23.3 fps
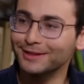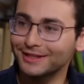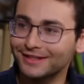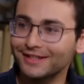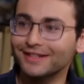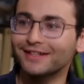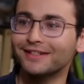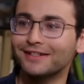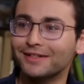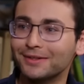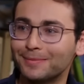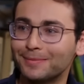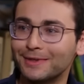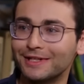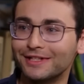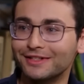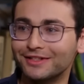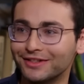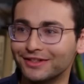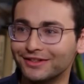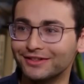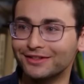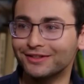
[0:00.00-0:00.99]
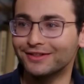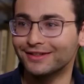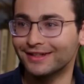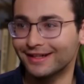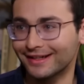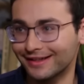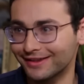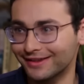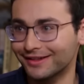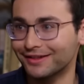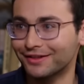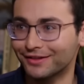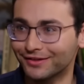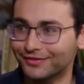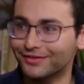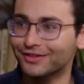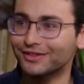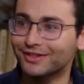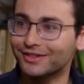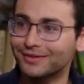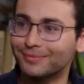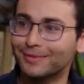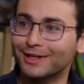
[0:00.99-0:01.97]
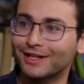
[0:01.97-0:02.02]
to the PhD student, she
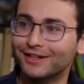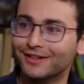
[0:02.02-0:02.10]
explains the